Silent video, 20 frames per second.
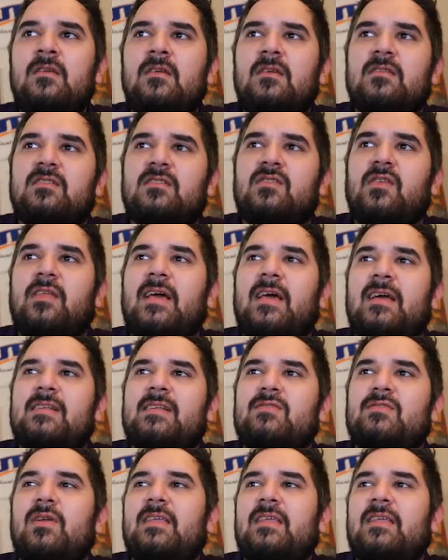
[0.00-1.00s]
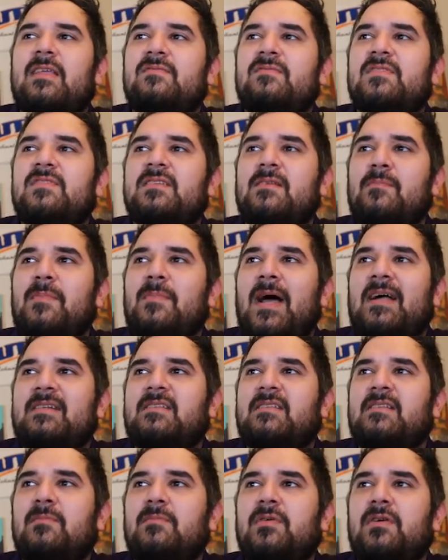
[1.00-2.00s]
So the next one, it gives us a
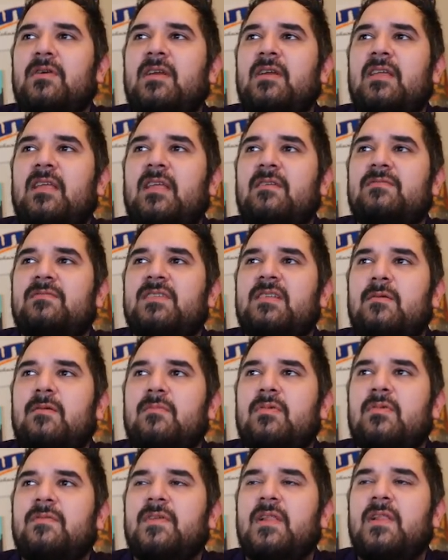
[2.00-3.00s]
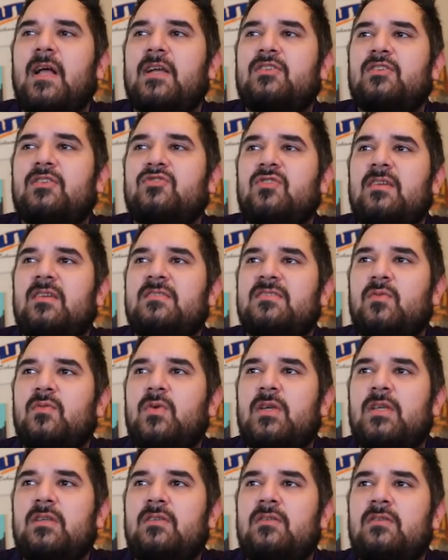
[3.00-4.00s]
mass number and it gives us a number of electrons. So
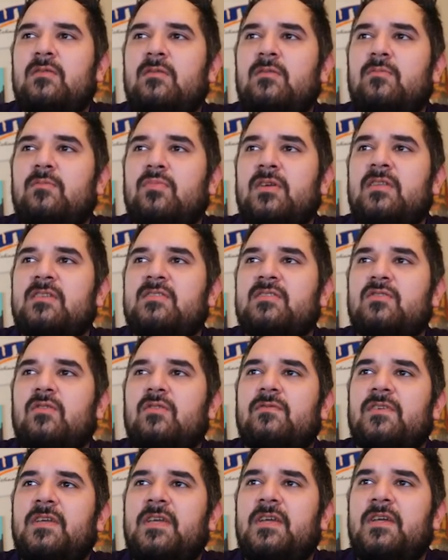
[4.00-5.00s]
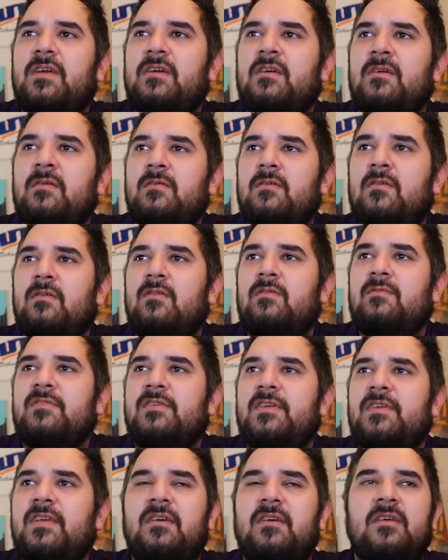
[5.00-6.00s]
we can bring this over here.
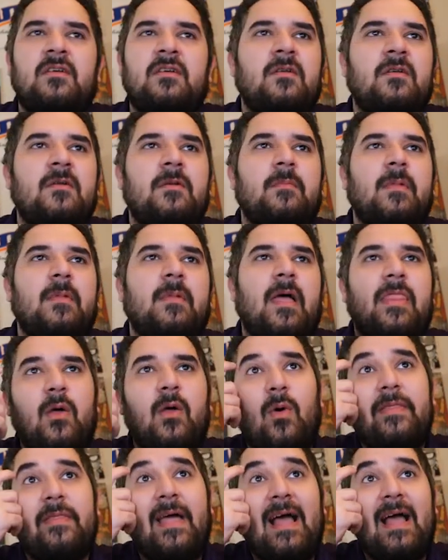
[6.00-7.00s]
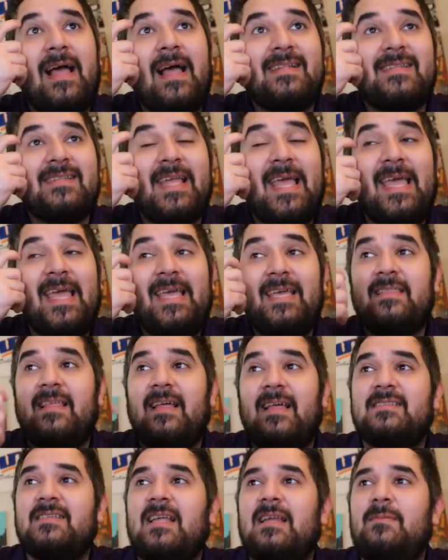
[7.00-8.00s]
And the one that has 8,
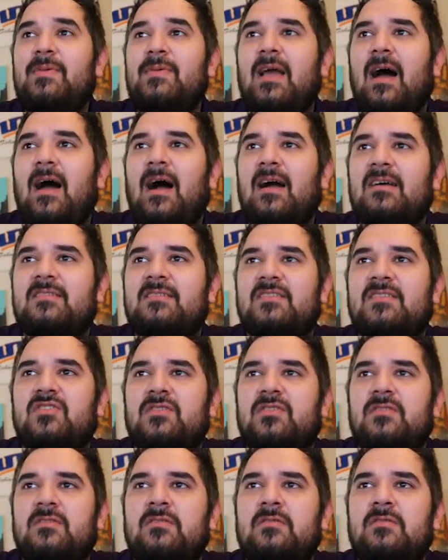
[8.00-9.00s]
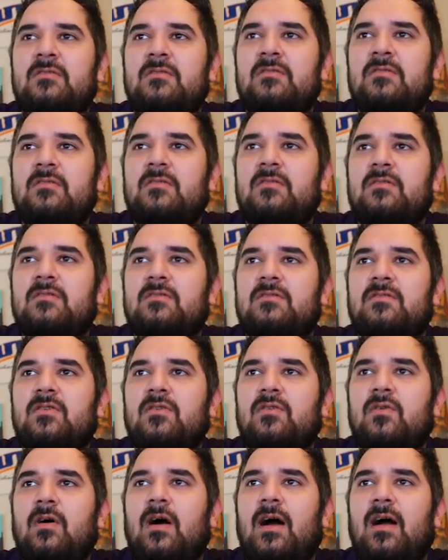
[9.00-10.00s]
that's going to be oxygen.
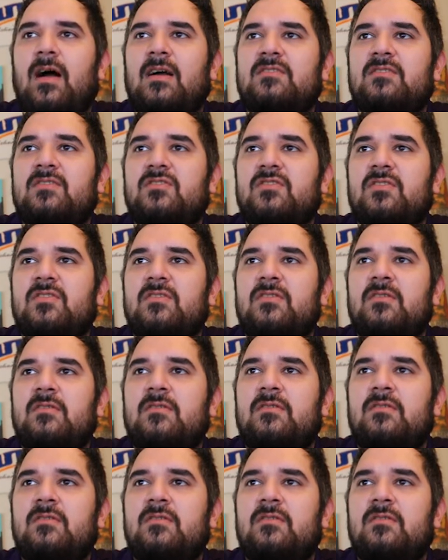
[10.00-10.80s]
So oxygen.